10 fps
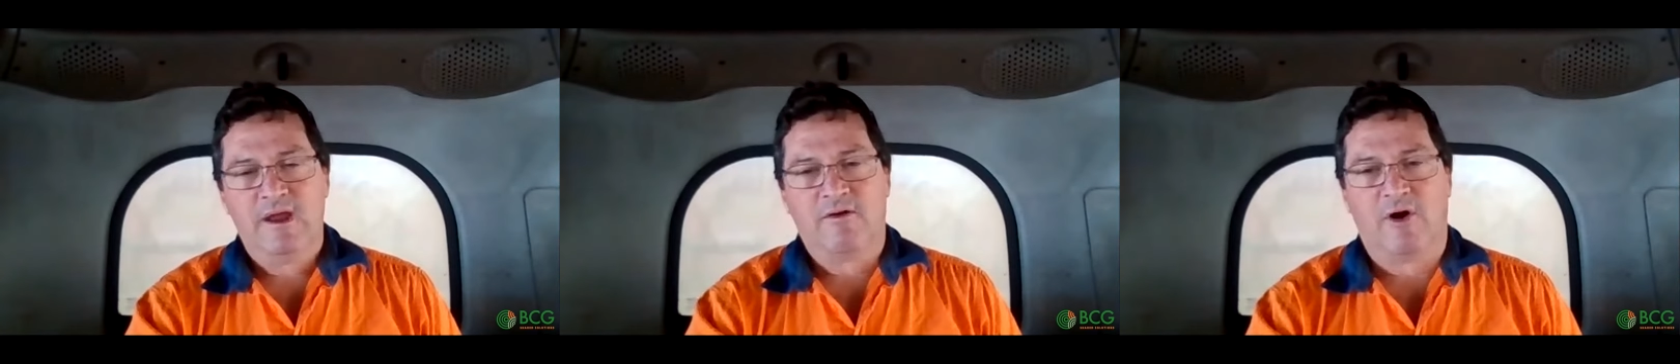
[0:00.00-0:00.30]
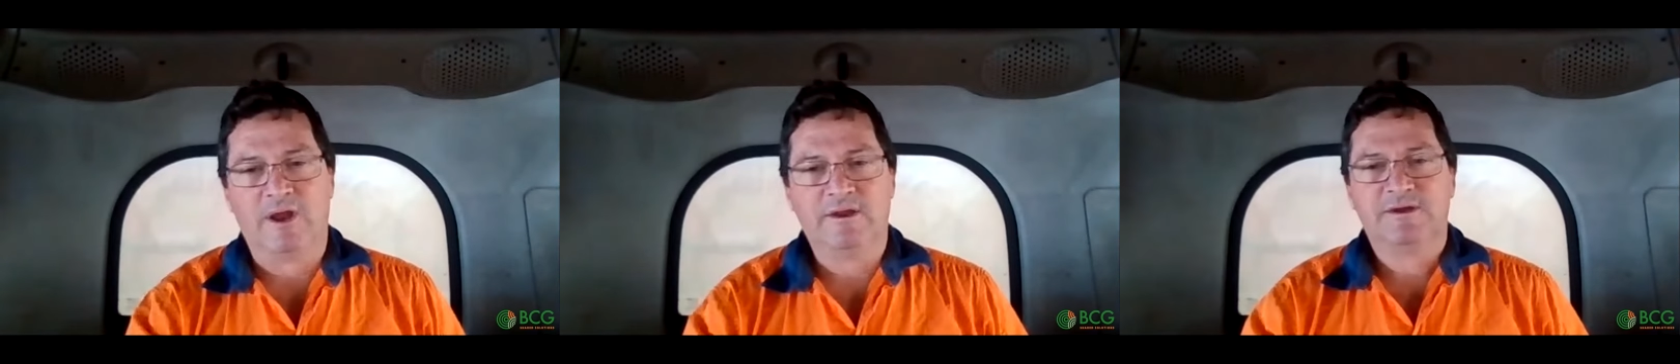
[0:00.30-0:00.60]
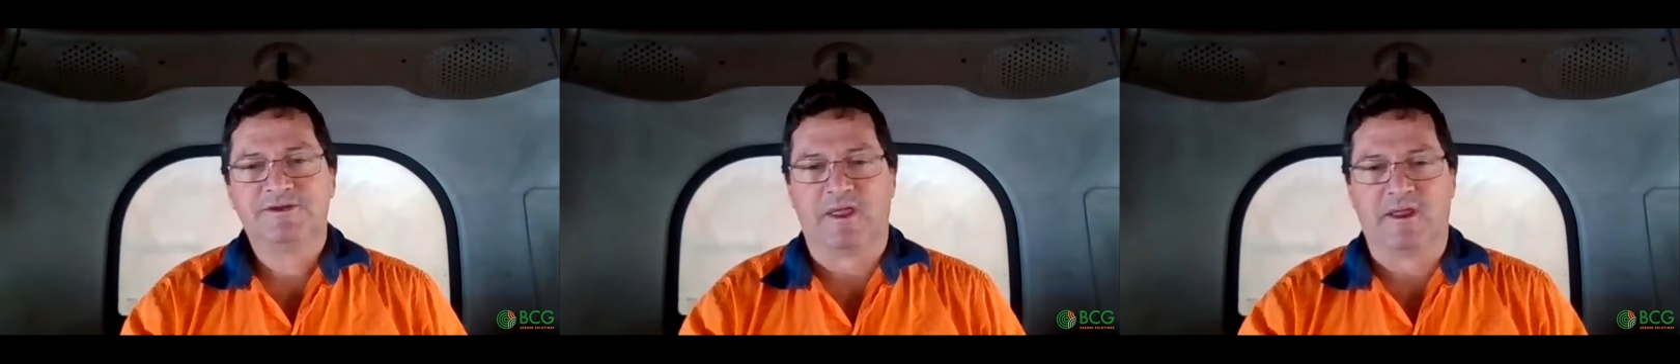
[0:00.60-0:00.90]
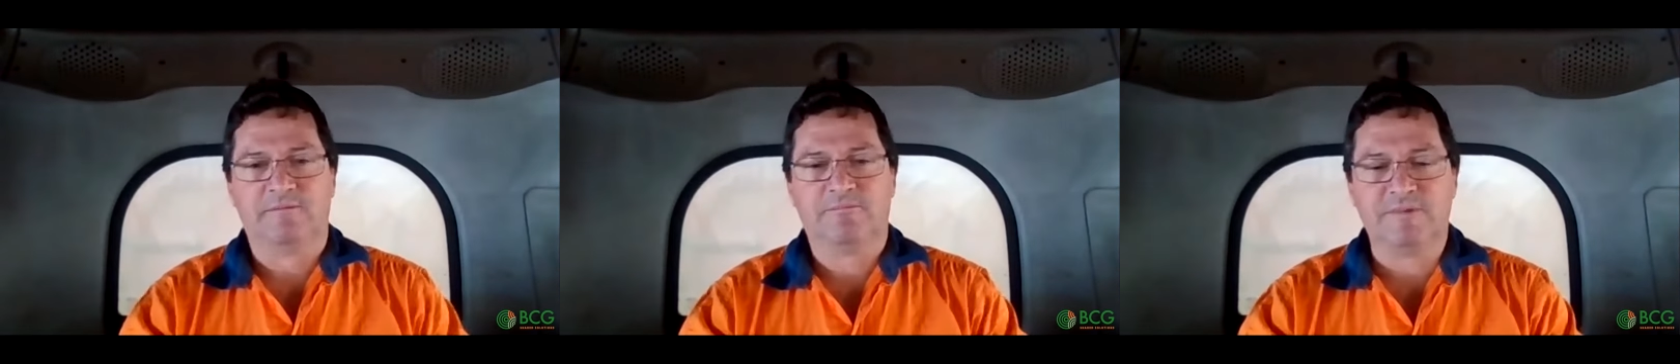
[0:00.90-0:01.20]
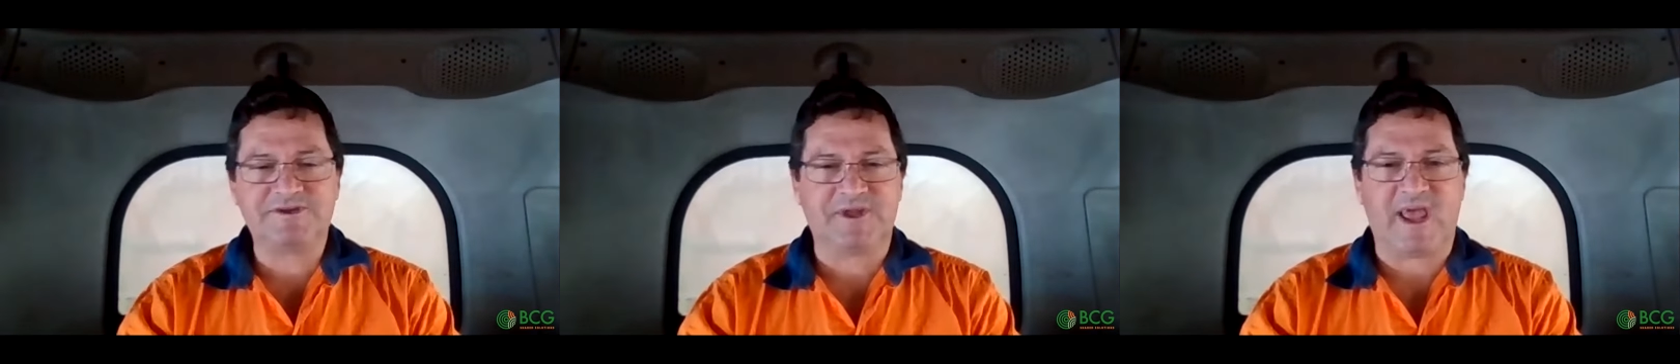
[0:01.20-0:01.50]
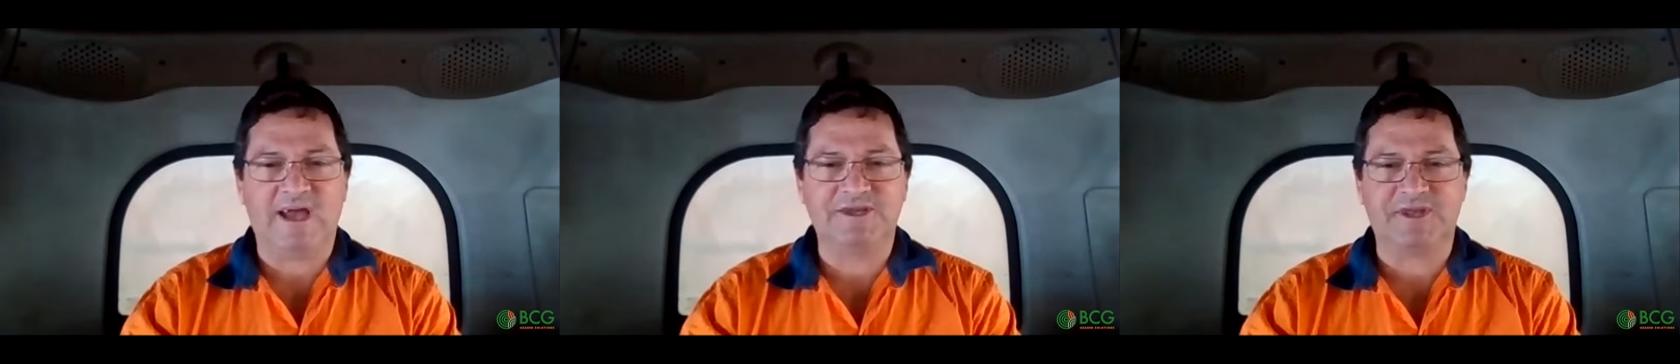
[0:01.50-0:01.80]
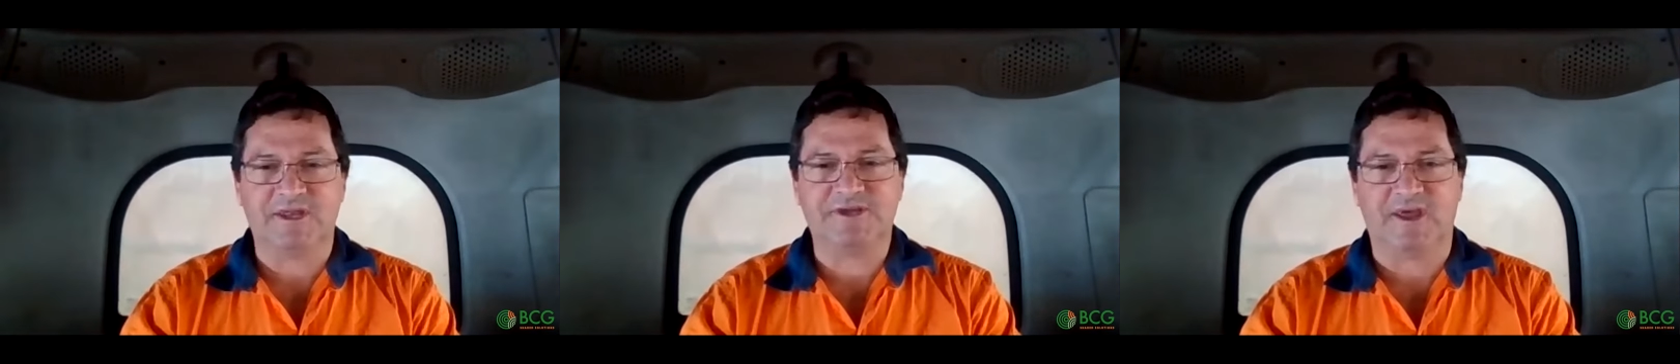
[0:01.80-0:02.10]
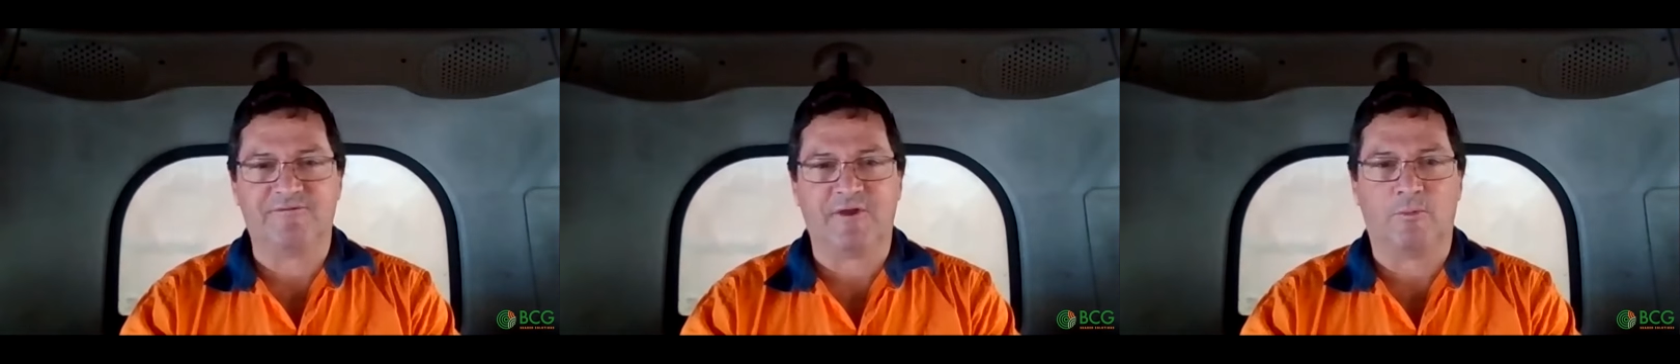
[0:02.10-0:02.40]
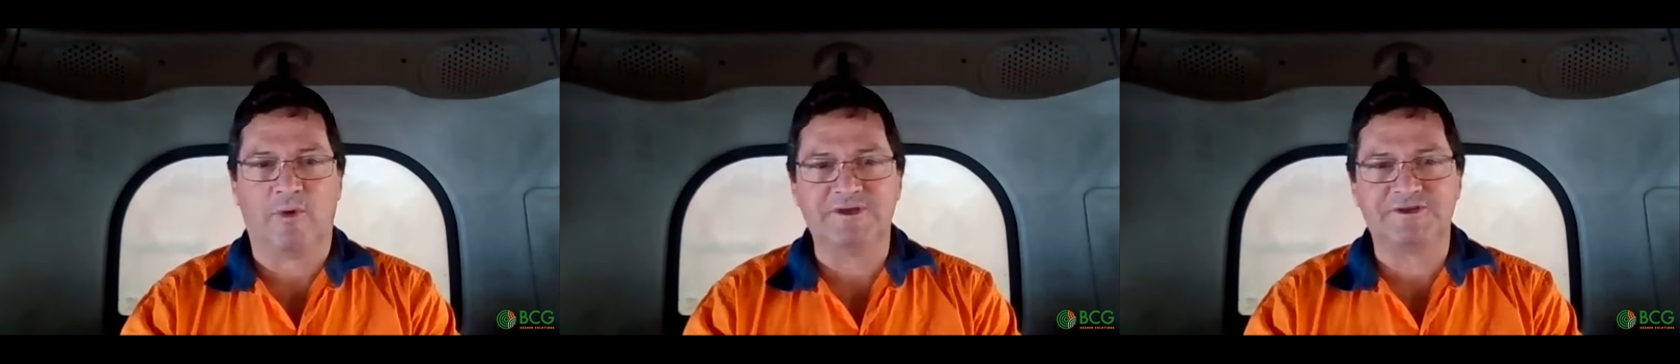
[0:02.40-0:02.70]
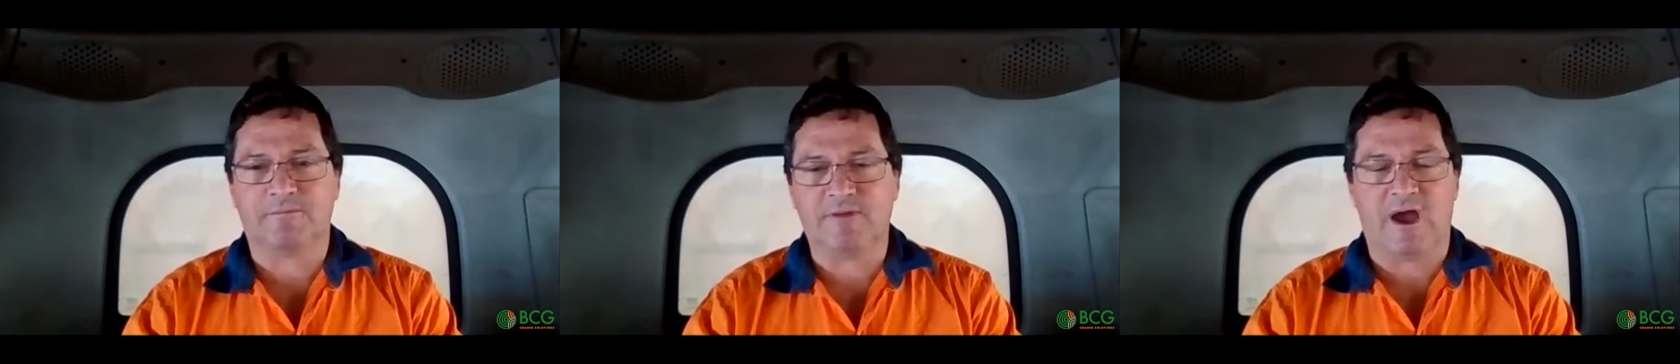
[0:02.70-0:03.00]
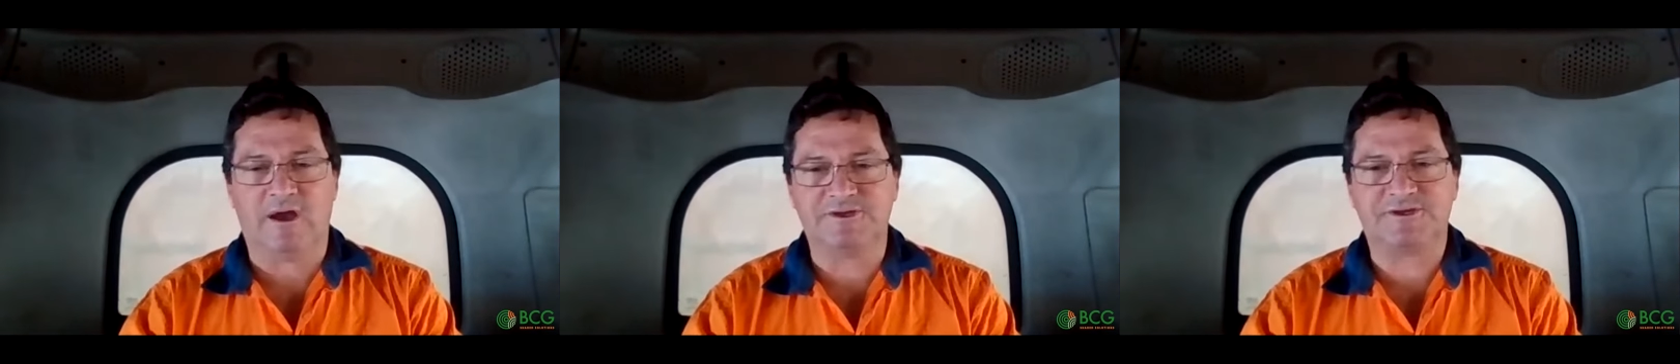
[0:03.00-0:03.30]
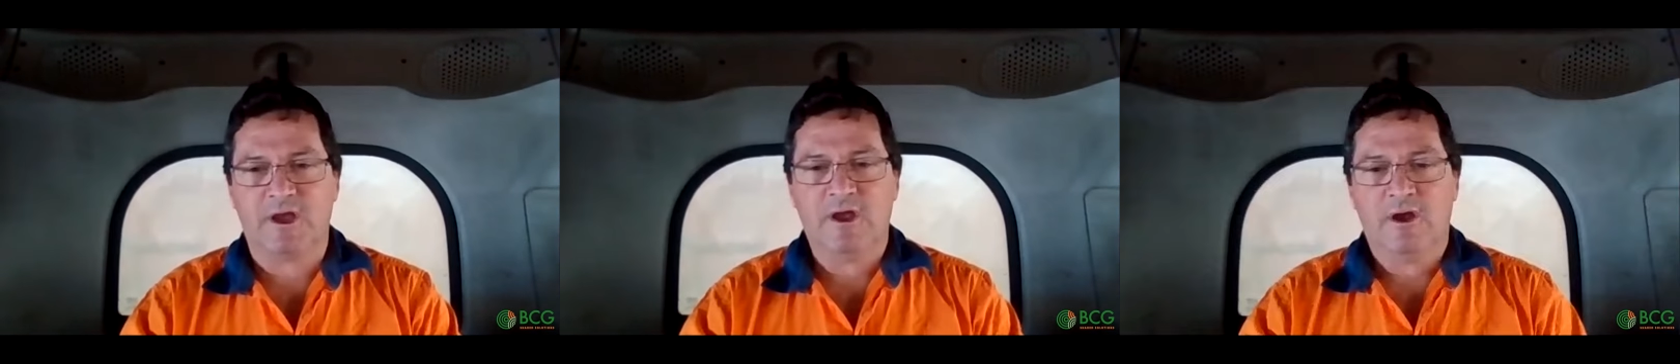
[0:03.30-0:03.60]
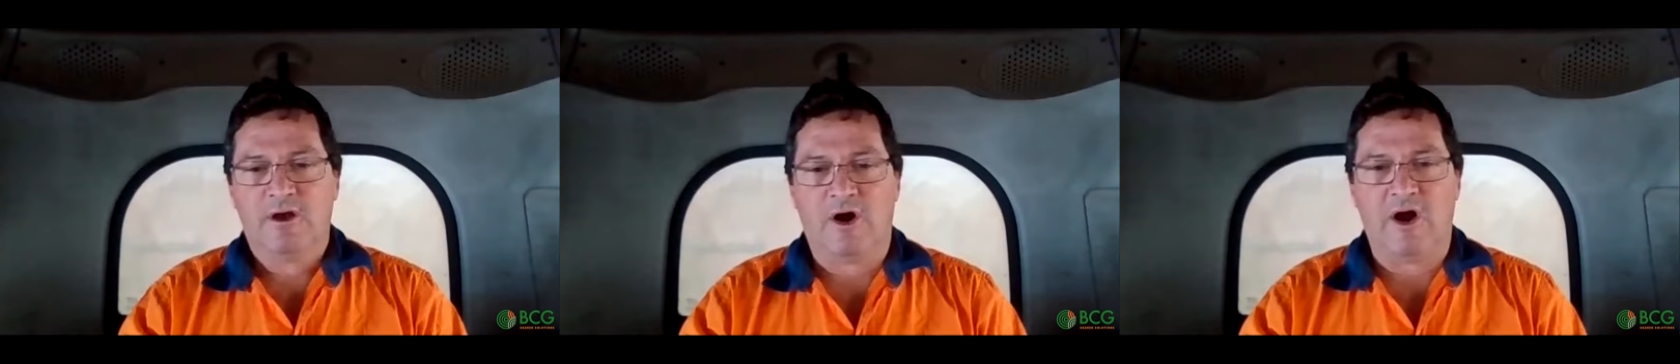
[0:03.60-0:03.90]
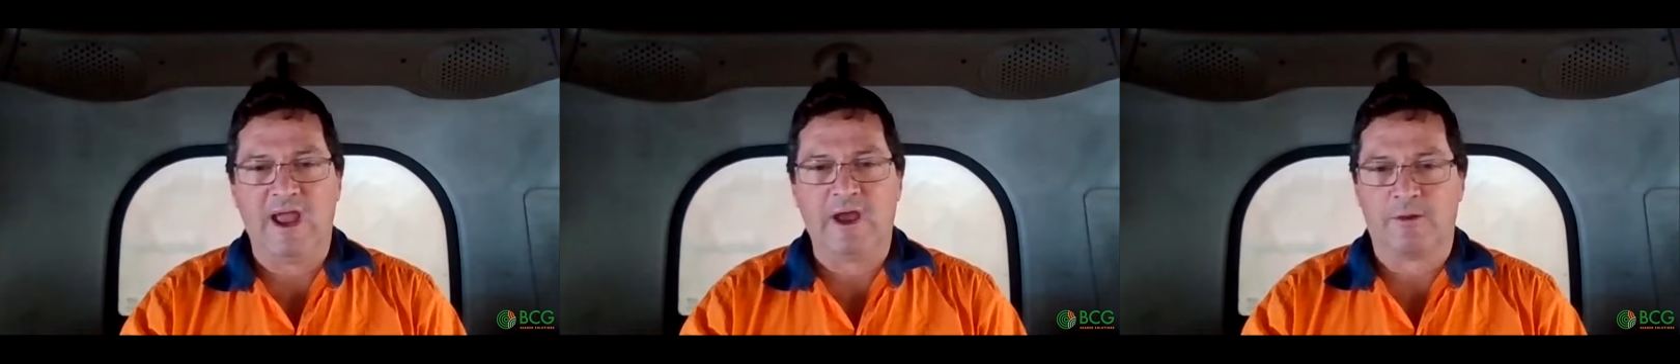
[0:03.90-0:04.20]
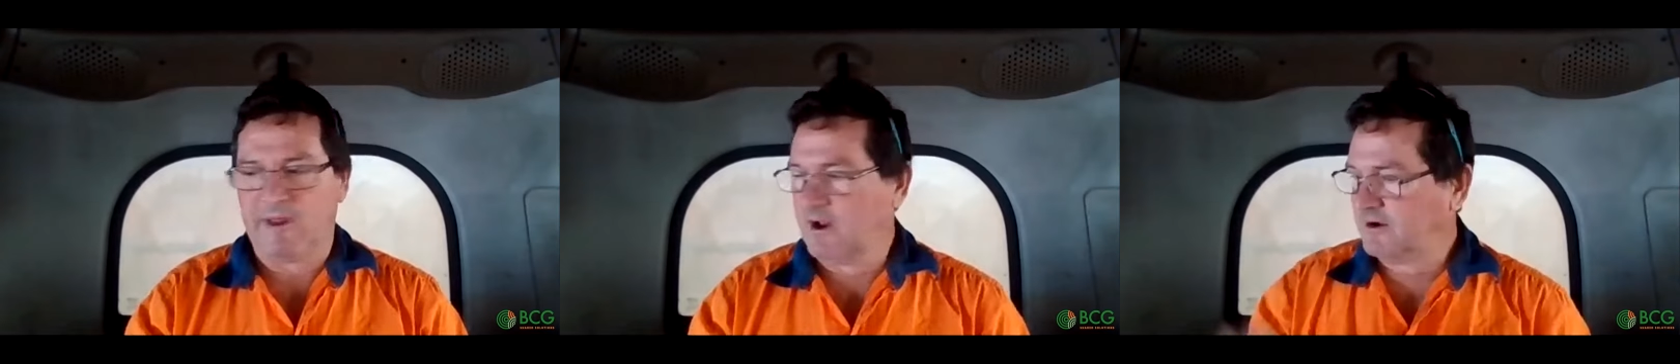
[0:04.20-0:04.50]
Right? So then Mr. Case, in his infinite wisdom, goes, Oh, hang on a minute.